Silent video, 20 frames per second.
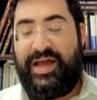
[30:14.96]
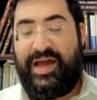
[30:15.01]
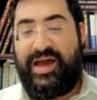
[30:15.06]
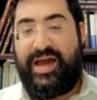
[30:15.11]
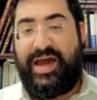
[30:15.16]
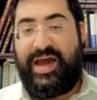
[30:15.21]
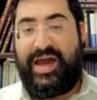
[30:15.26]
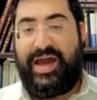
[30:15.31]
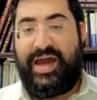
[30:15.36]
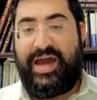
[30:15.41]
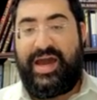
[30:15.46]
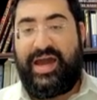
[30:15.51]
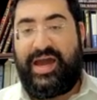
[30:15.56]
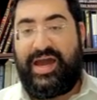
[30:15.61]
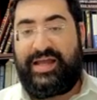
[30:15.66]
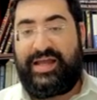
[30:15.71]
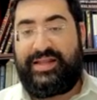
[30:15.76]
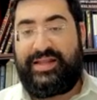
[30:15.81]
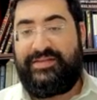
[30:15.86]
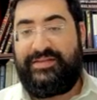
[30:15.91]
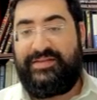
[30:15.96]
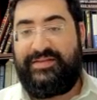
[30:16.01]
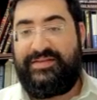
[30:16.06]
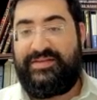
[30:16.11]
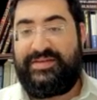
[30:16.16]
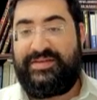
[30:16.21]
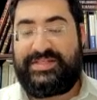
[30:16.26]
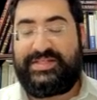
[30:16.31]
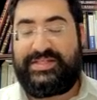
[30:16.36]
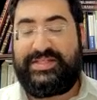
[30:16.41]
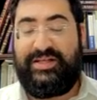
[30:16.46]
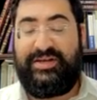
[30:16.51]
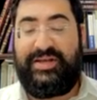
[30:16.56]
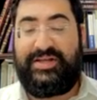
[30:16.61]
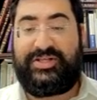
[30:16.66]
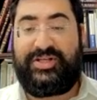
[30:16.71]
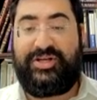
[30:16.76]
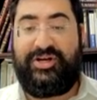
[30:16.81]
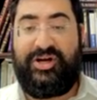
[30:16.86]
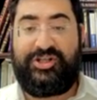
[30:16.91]
And still he's
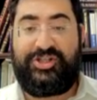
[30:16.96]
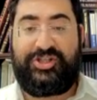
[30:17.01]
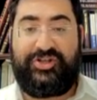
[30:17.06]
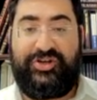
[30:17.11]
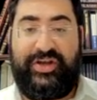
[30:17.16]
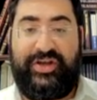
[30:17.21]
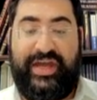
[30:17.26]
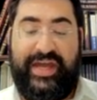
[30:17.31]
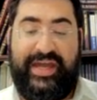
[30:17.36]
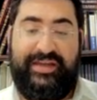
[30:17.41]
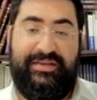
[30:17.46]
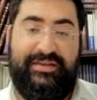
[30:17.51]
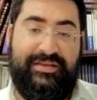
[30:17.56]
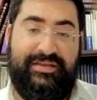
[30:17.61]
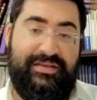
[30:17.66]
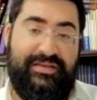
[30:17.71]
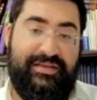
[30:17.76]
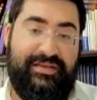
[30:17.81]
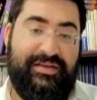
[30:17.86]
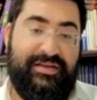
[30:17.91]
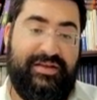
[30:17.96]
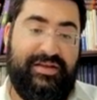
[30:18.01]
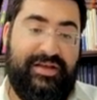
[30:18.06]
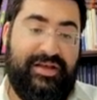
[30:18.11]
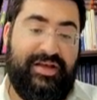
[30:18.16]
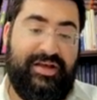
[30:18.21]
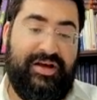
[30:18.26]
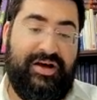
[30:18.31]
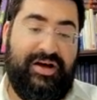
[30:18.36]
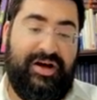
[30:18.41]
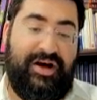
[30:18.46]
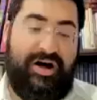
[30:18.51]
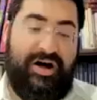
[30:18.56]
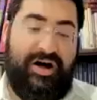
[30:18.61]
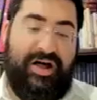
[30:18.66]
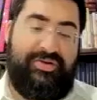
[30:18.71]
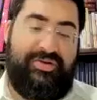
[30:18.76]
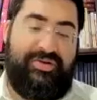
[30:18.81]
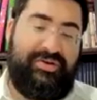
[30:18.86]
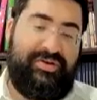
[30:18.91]
a kosher aid.
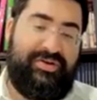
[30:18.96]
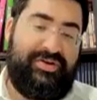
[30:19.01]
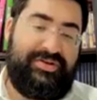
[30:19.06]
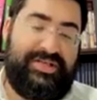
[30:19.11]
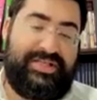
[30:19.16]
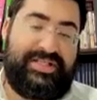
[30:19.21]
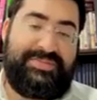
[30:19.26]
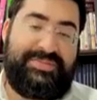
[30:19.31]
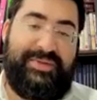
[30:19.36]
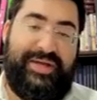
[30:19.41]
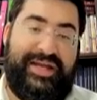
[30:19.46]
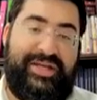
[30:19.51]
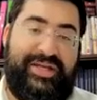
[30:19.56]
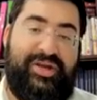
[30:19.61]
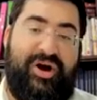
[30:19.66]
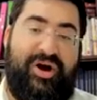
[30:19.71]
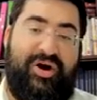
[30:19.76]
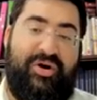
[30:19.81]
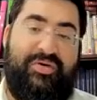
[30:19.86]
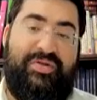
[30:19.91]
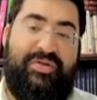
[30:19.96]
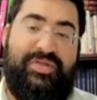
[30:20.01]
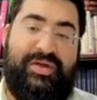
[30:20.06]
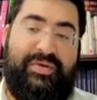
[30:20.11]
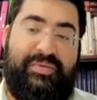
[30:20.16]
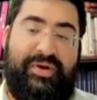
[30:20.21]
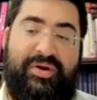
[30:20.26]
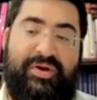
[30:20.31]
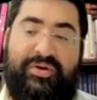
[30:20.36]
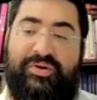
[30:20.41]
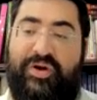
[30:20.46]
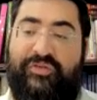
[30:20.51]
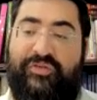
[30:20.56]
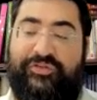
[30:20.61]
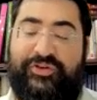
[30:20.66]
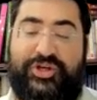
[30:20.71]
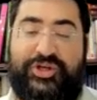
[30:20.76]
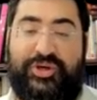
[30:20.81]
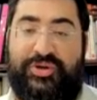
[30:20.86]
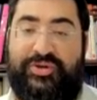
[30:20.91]
Others explain no, that we don't know
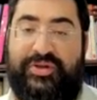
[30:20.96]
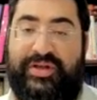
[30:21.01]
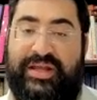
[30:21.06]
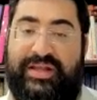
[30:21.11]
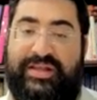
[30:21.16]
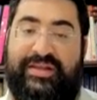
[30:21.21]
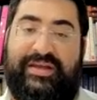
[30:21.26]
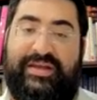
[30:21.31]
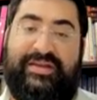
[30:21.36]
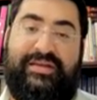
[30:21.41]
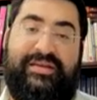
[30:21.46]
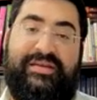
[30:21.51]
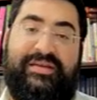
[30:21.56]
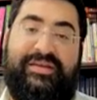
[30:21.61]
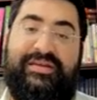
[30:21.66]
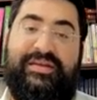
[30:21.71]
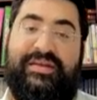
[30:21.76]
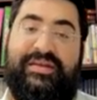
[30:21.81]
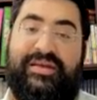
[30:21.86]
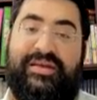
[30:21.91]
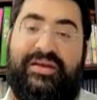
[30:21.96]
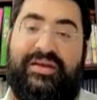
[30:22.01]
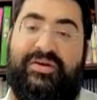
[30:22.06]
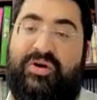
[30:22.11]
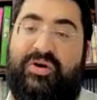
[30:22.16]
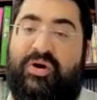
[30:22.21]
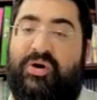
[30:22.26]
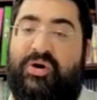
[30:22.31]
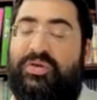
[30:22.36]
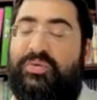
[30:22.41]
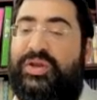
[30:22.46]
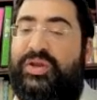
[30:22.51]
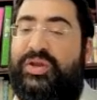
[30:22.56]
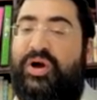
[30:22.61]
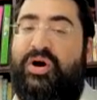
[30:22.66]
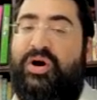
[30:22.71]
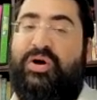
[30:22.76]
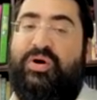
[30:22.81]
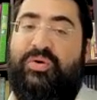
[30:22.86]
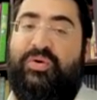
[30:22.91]
for sure that he did. All we
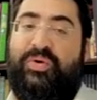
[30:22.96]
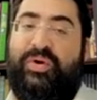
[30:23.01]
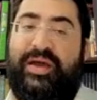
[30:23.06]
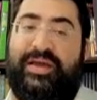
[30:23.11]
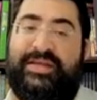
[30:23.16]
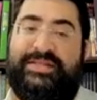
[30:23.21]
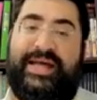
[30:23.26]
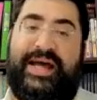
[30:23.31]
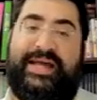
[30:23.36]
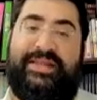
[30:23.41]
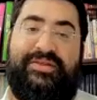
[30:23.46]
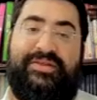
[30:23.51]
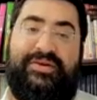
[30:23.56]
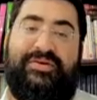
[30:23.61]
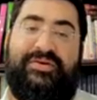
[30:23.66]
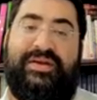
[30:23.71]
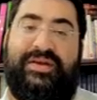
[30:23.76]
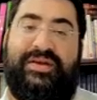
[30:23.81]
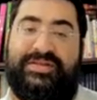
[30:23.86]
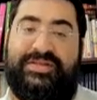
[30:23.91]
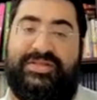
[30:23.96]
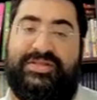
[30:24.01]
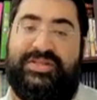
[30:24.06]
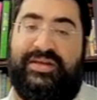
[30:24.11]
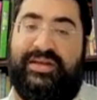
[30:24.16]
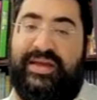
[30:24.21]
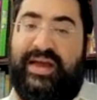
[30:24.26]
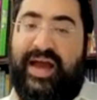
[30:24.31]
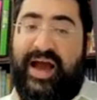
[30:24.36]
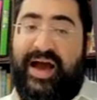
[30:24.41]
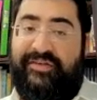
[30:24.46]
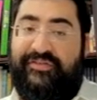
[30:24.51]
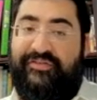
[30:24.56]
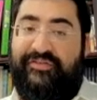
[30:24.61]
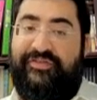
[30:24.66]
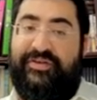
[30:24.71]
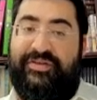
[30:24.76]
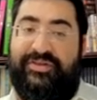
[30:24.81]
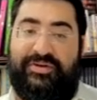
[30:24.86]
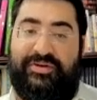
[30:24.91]
know is that there is gav,
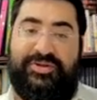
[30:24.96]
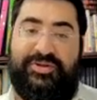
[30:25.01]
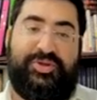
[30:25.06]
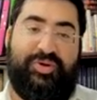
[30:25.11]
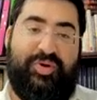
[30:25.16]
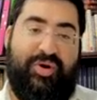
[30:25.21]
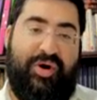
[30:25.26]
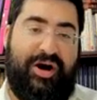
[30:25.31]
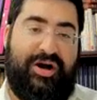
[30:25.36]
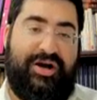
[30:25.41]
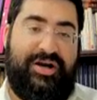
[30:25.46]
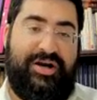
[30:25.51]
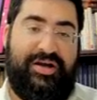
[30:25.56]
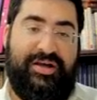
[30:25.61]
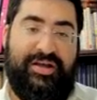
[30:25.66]
there's talk